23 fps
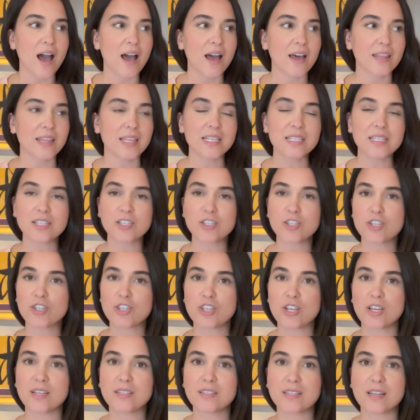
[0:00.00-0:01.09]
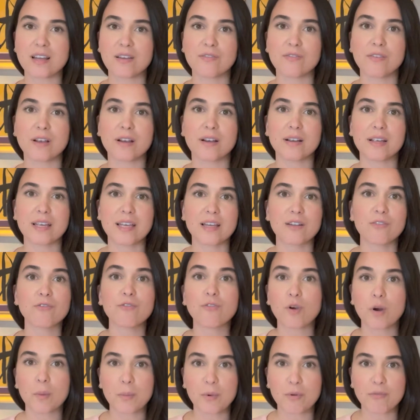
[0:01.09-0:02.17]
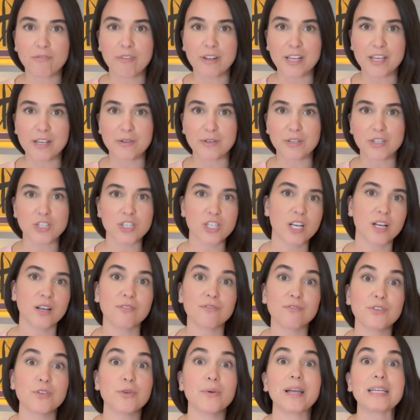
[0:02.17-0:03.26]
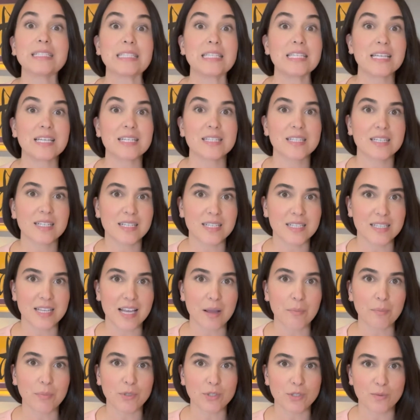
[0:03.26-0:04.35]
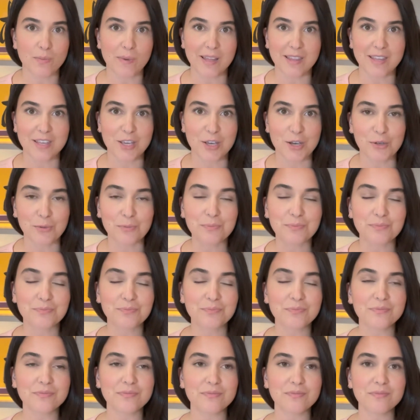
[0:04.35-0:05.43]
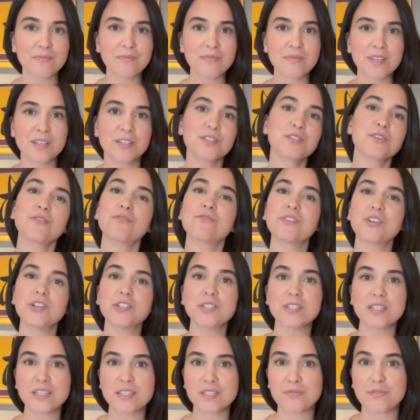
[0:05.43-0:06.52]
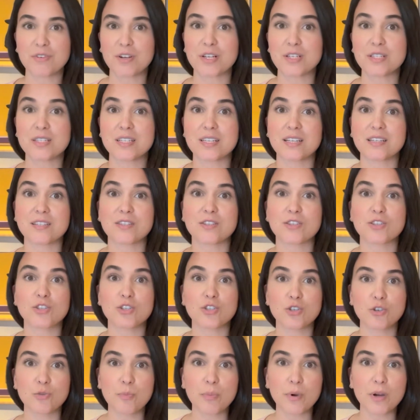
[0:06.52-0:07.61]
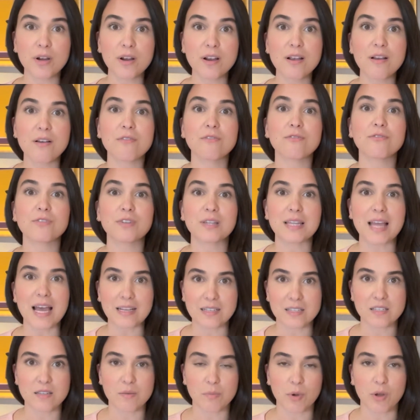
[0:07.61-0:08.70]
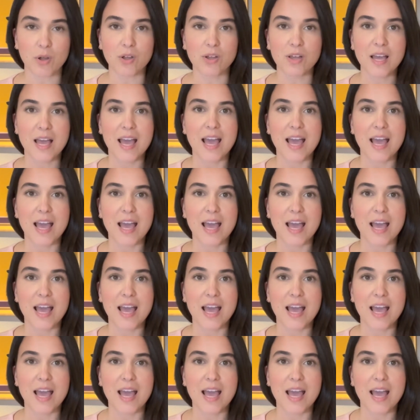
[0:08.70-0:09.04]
this is just a very informal video to share a few ideas and examples with you. So first things first, it's super flexible